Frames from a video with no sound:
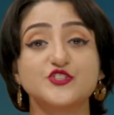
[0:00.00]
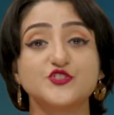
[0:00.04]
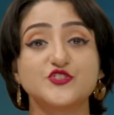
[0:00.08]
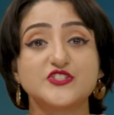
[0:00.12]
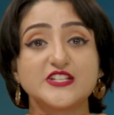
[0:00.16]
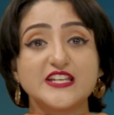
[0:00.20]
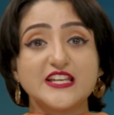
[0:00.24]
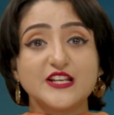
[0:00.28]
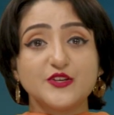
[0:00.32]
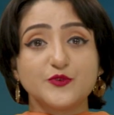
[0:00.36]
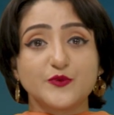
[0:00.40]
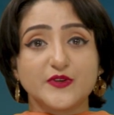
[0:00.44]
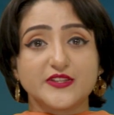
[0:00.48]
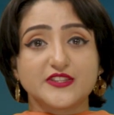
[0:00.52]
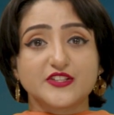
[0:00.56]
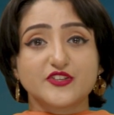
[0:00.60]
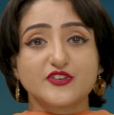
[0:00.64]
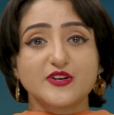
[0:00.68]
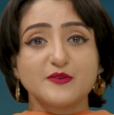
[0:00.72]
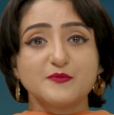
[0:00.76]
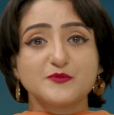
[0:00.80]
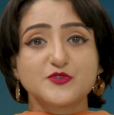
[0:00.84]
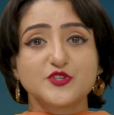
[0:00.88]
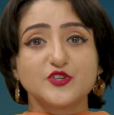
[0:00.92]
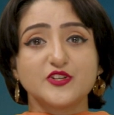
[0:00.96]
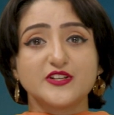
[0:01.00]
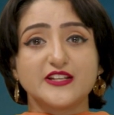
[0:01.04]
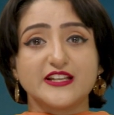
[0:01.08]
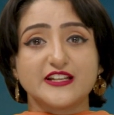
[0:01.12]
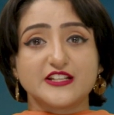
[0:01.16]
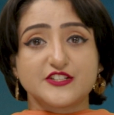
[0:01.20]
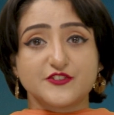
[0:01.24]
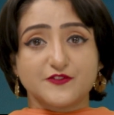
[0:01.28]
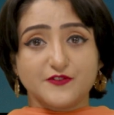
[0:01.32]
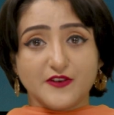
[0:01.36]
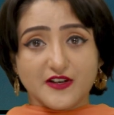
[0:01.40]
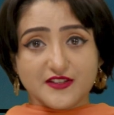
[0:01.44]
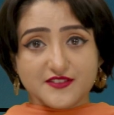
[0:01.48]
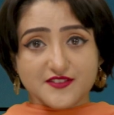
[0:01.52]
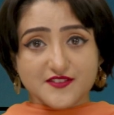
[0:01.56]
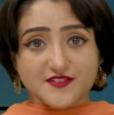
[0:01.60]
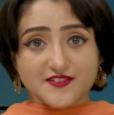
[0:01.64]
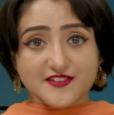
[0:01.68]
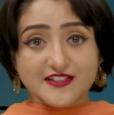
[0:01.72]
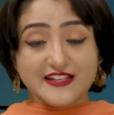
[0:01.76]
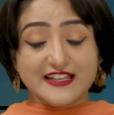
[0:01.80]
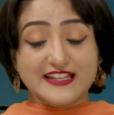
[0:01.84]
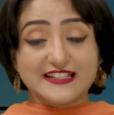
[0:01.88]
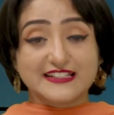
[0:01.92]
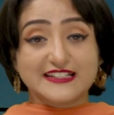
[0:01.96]
to deal with crypto-linked
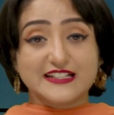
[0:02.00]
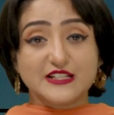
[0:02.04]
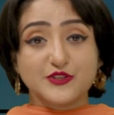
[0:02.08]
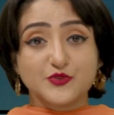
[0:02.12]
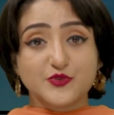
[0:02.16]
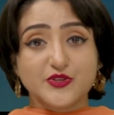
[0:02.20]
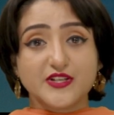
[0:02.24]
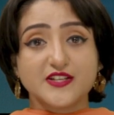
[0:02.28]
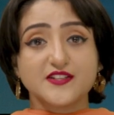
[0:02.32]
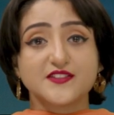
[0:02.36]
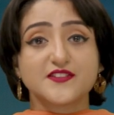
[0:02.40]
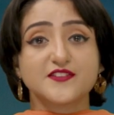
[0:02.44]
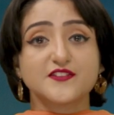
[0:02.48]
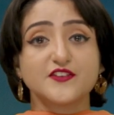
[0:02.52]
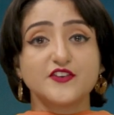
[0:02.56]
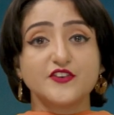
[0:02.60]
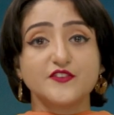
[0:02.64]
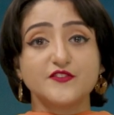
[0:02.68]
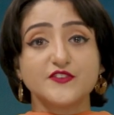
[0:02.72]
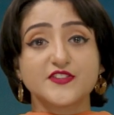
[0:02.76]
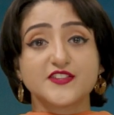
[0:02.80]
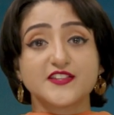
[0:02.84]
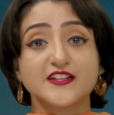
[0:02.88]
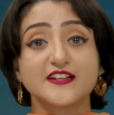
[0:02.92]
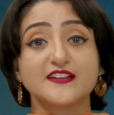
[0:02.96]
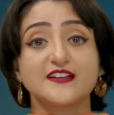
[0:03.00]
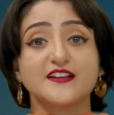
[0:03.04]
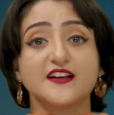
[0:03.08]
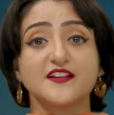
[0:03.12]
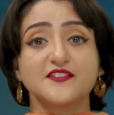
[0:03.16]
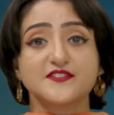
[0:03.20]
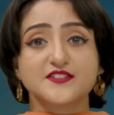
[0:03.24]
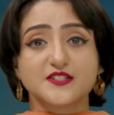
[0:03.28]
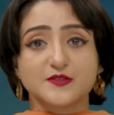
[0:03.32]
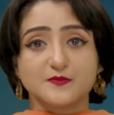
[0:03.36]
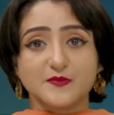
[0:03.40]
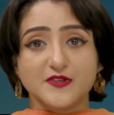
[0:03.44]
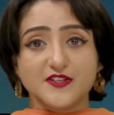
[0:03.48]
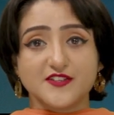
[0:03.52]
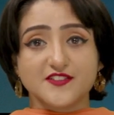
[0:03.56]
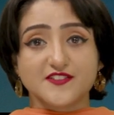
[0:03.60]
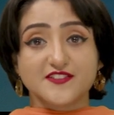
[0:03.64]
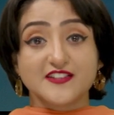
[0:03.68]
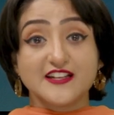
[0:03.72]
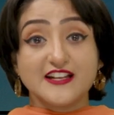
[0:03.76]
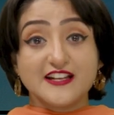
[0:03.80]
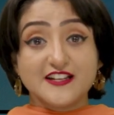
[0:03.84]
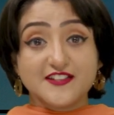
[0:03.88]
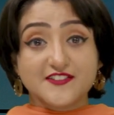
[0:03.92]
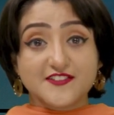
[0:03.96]
funds, including servicing
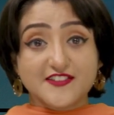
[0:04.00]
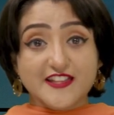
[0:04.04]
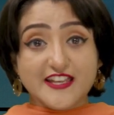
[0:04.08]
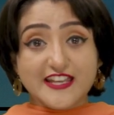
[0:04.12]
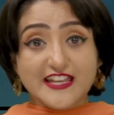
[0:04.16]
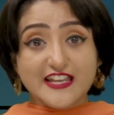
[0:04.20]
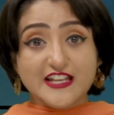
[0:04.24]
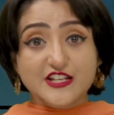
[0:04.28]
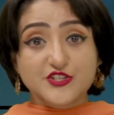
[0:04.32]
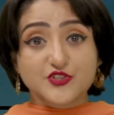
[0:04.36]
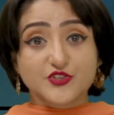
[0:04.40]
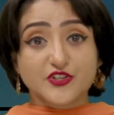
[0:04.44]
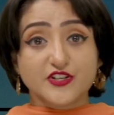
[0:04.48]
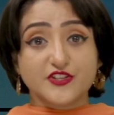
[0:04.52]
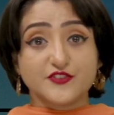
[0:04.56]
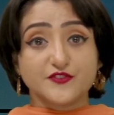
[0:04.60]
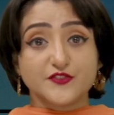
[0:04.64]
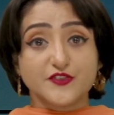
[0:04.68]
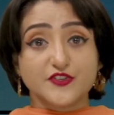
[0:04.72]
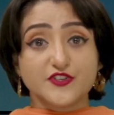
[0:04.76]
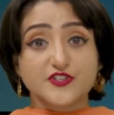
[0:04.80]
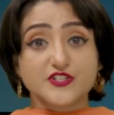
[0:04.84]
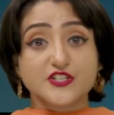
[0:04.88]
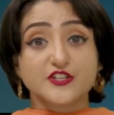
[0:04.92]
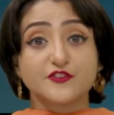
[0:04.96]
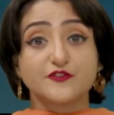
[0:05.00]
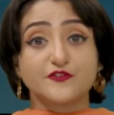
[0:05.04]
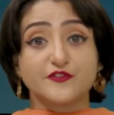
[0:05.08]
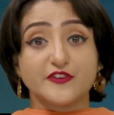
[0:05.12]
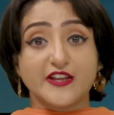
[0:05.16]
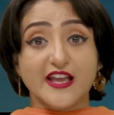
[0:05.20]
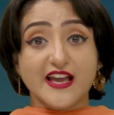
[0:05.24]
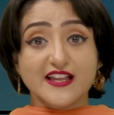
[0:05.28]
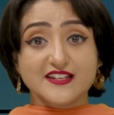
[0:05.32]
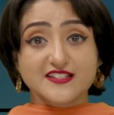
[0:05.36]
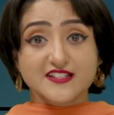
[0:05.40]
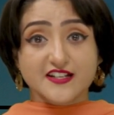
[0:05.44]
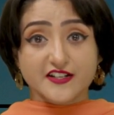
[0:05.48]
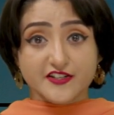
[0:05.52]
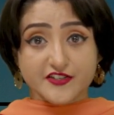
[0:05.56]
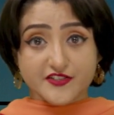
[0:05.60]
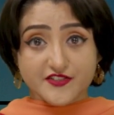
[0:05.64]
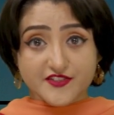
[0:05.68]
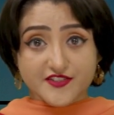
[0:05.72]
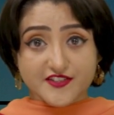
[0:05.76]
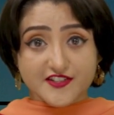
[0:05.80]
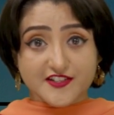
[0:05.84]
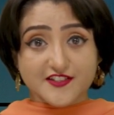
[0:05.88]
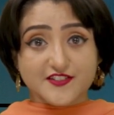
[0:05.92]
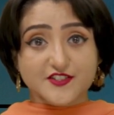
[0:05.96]
customers seeking to convert fiat
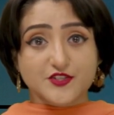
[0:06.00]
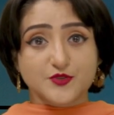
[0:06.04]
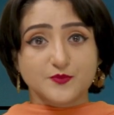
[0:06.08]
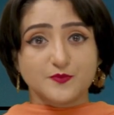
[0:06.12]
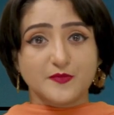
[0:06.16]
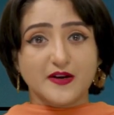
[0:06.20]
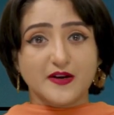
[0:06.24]
currencies to